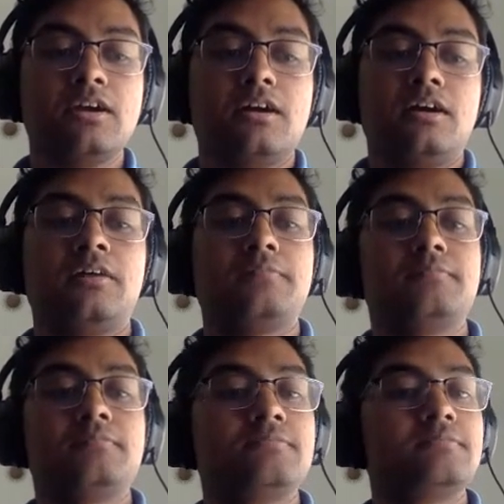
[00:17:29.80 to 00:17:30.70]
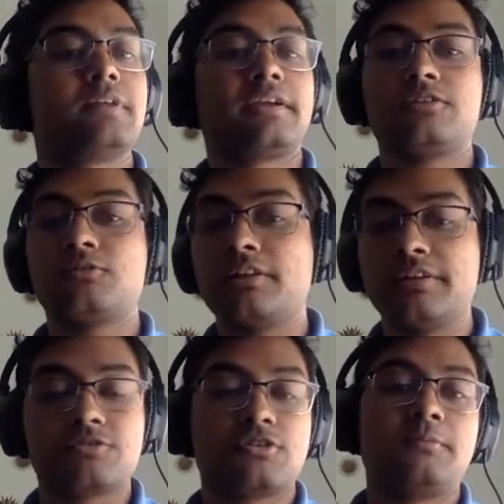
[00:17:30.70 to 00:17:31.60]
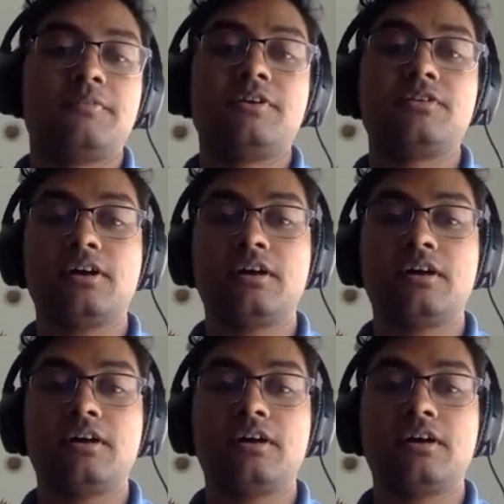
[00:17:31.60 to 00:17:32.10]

Like throughout the astronomy field,